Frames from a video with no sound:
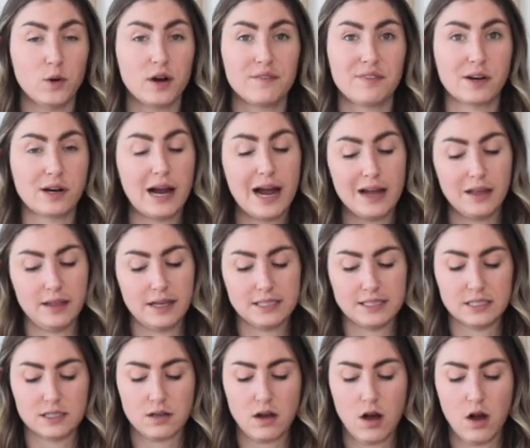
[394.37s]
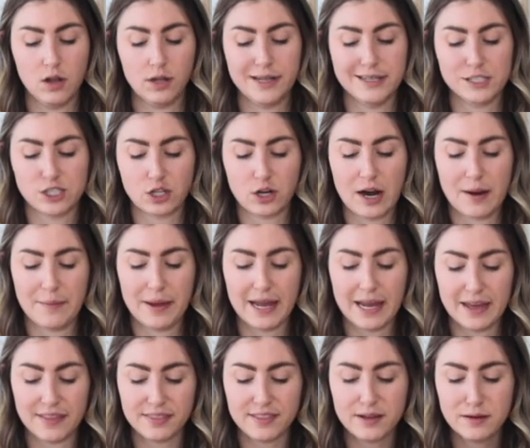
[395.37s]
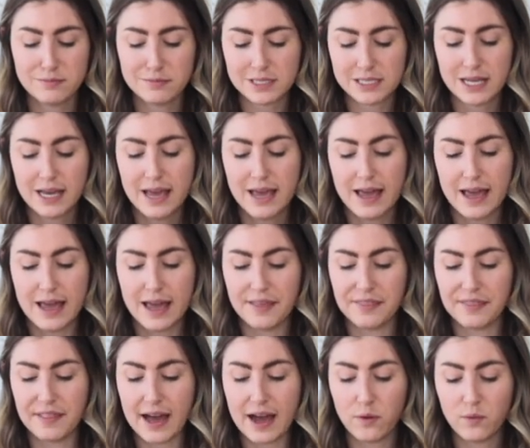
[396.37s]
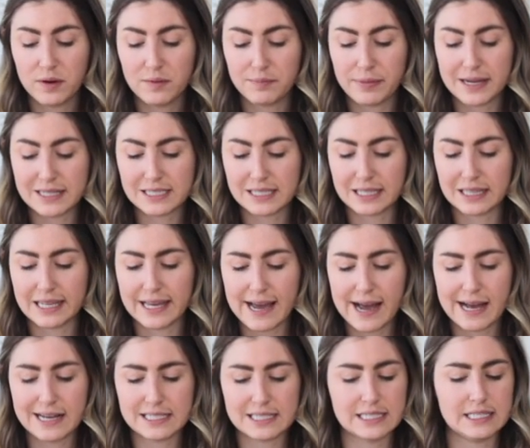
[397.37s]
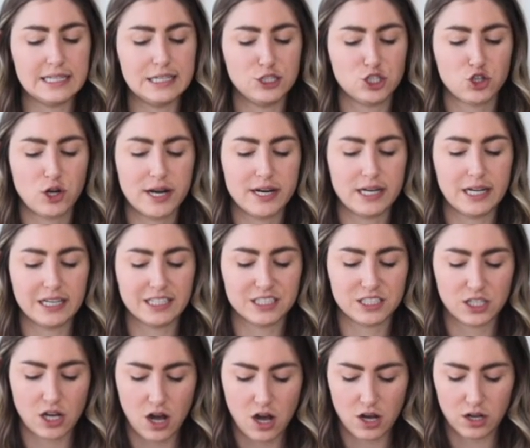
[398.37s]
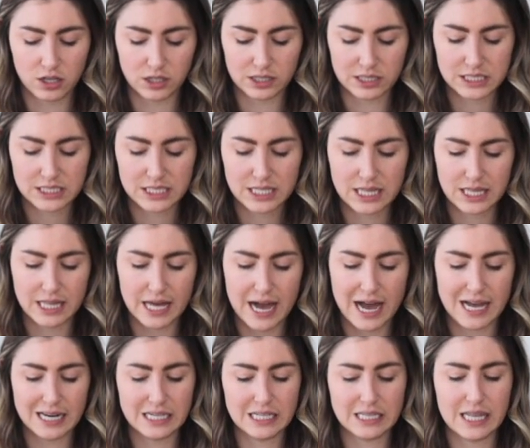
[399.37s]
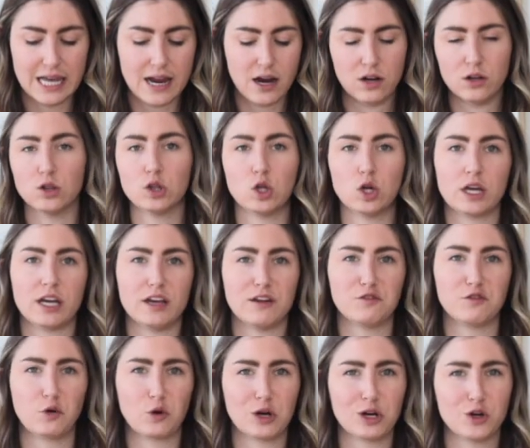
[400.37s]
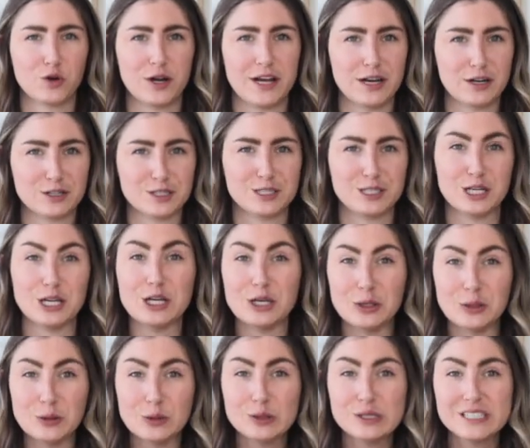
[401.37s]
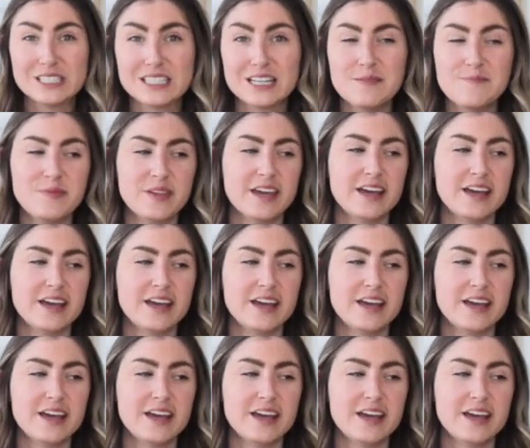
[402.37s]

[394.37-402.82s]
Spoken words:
One of their highlights is called Instagram Anthems. And that one basically has the trending songs that they are looking for creators to use.